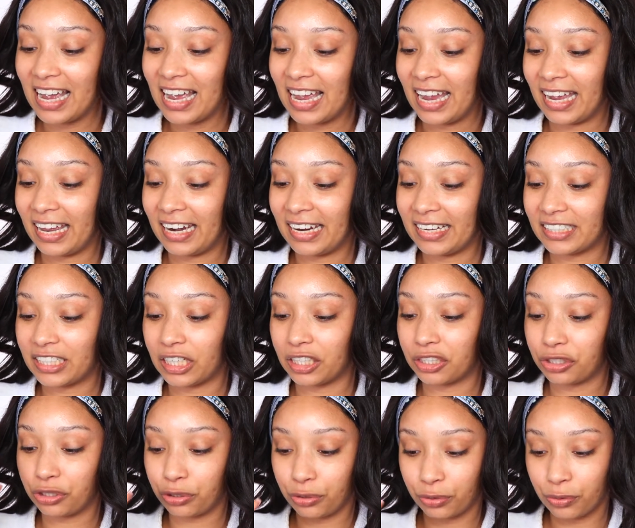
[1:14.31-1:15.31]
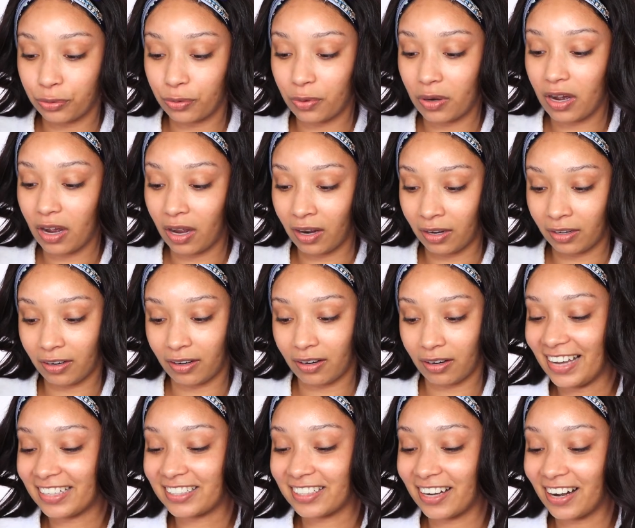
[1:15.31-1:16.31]
It is true color,
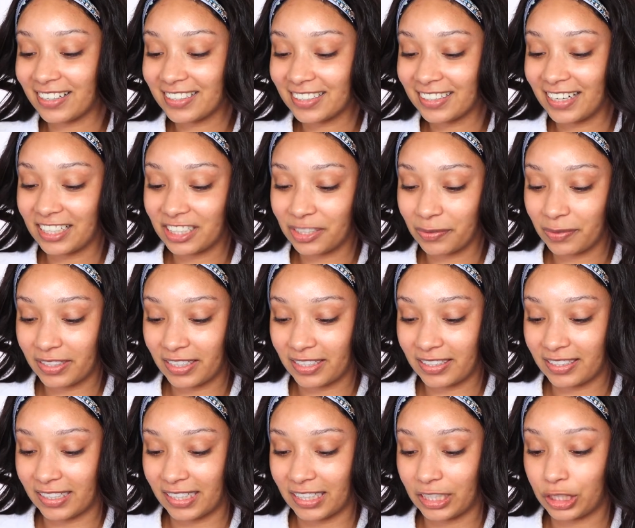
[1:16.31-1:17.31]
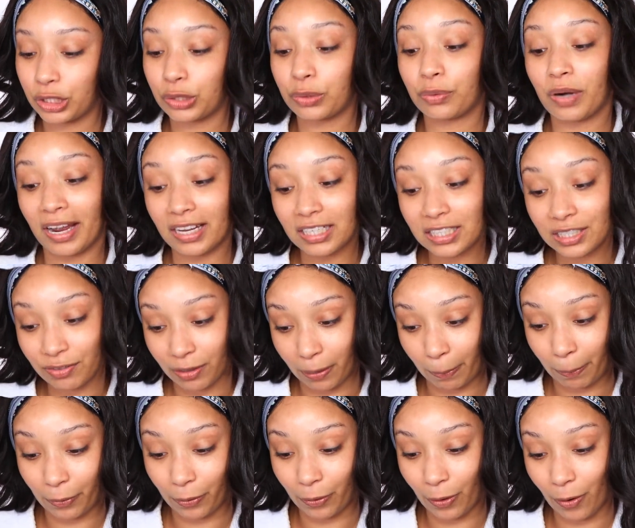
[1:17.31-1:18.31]
oxidation resistant, transfer
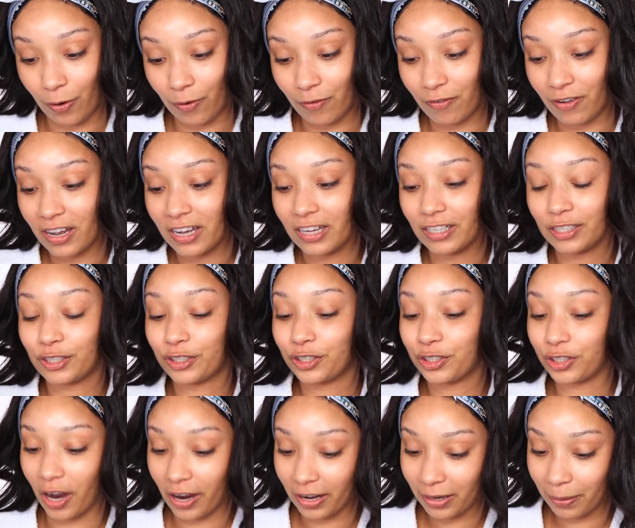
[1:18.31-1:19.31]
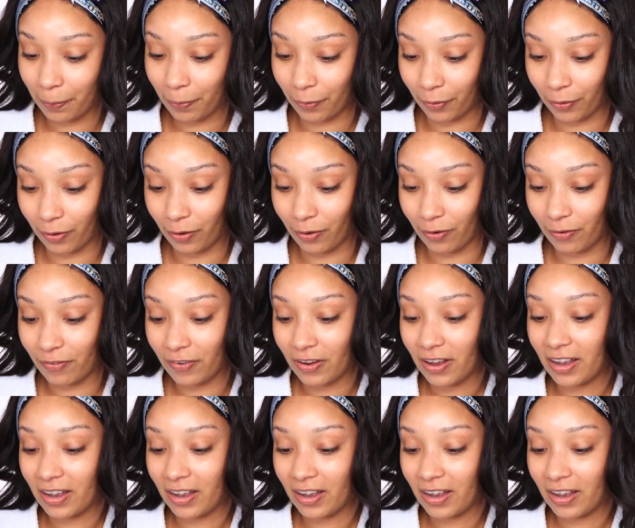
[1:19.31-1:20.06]
proof, shine proof.